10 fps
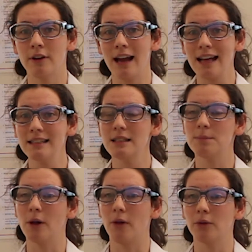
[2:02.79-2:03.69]
an acid
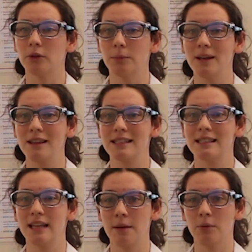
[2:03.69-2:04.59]
spill, repeat the
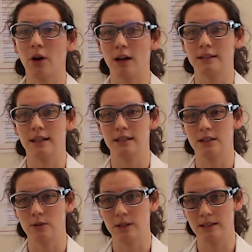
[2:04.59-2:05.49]
same
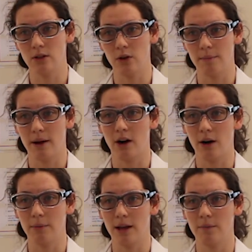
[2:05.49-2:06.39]
process using sodium
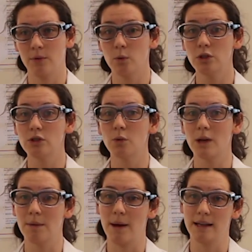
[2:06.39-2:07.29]
bicarbonate, which is a
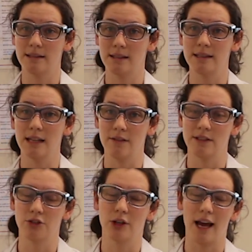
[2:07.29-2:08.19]
weak base instead
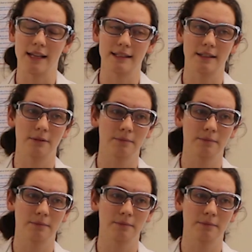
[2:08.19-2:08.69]
of citric acid.